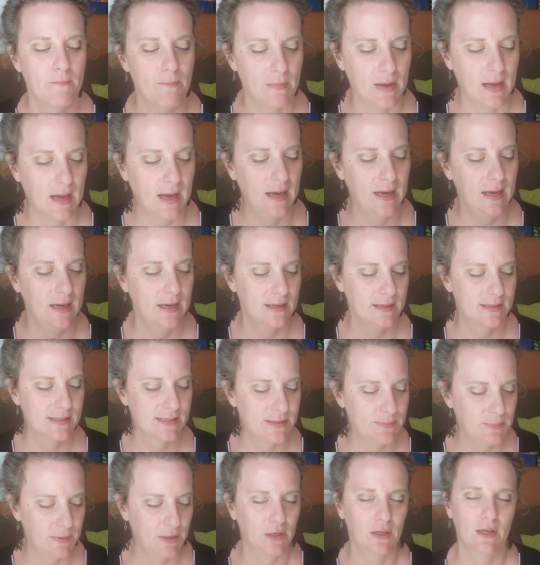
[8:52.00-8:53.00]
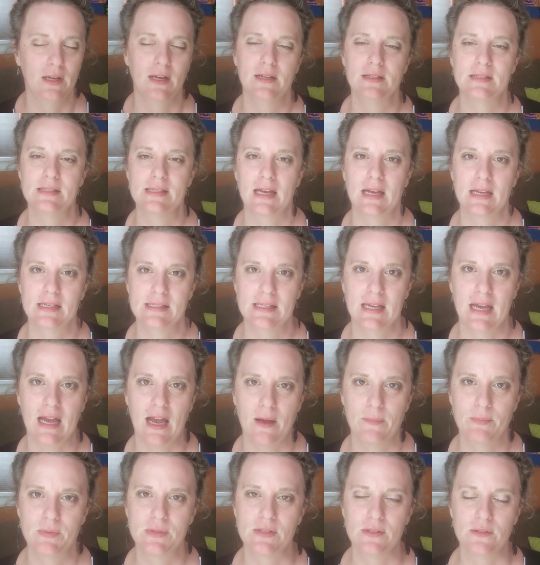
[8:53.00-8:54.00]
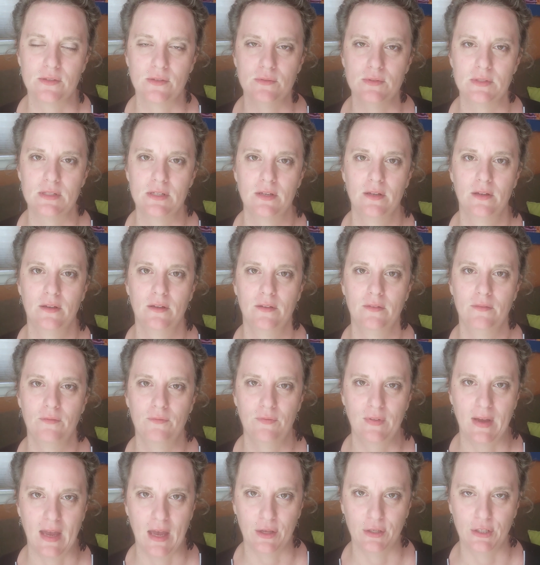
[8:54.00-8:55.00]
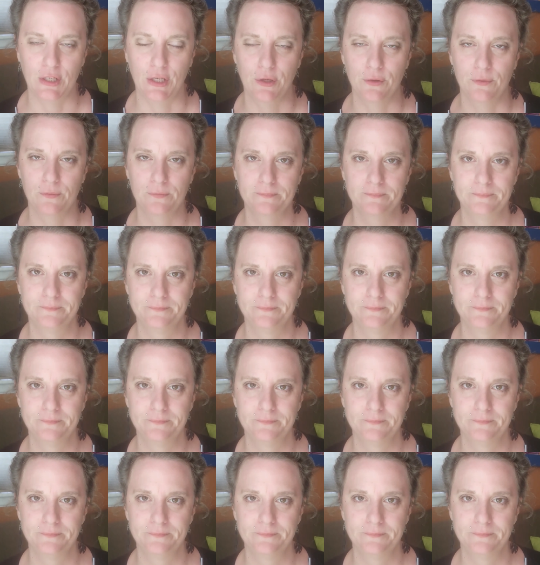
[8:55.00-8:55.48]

my experience has absolute value.